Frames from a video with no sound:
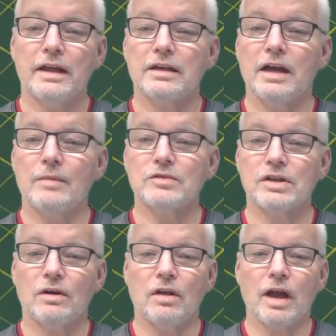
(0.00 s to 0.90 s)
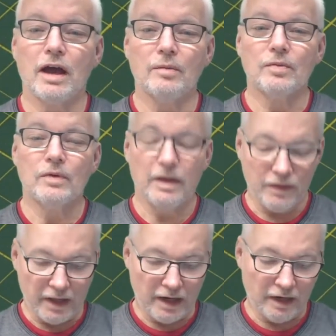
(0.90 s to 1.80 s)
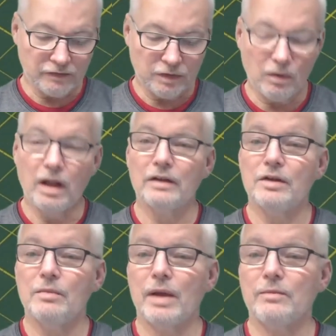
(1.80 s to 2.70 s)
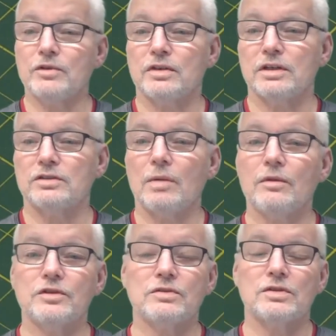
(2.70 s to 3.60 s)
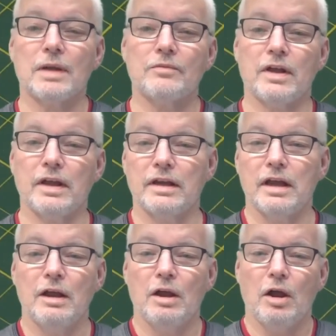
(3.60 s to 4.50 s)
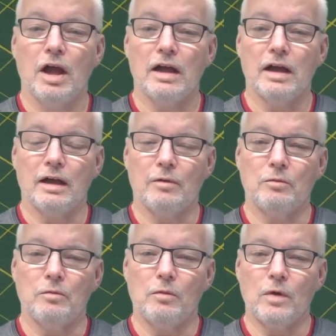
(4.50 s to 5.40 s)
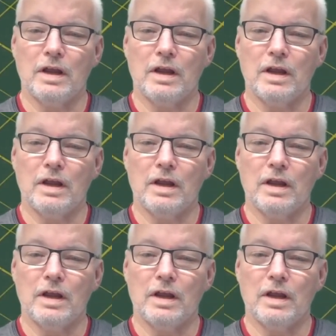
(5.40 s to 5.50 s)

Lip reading: it gums it all up, and then after a while you might be trying to troubleshoot something, and